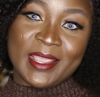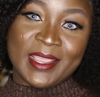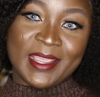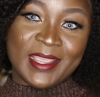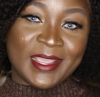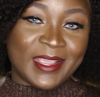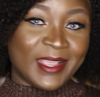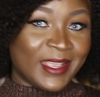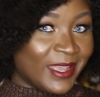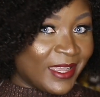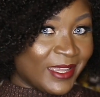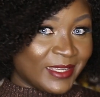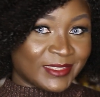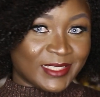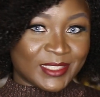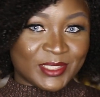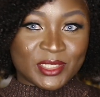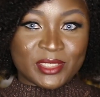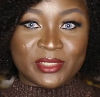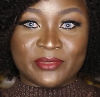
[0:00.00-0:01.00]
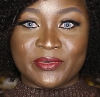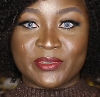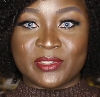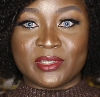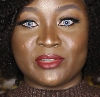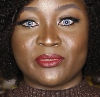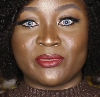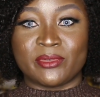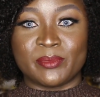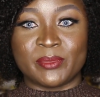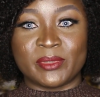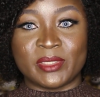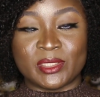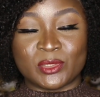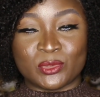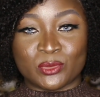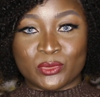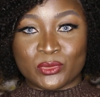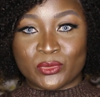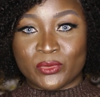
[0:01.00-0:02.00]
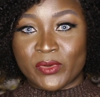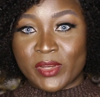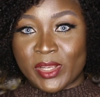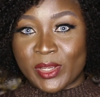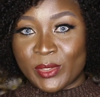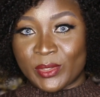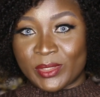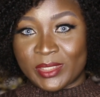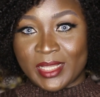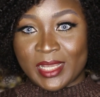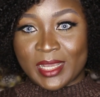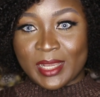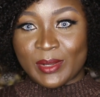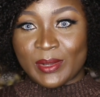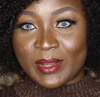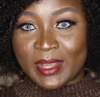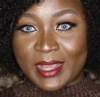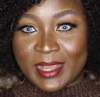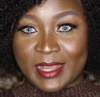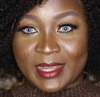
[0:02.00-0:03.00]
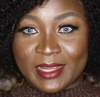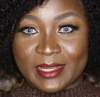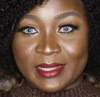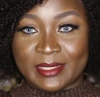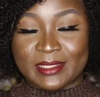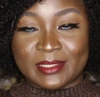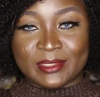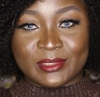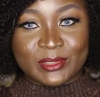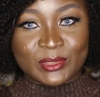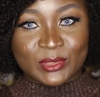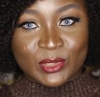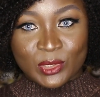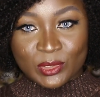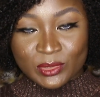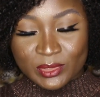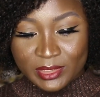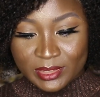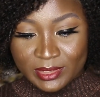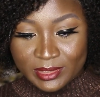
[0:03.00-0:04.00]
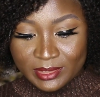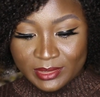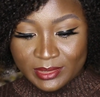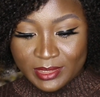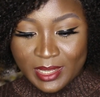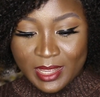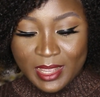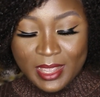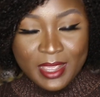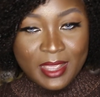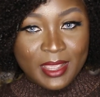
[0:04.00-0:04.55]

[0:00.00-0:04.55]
And guys, I just finished filming a tutorial on how I installed this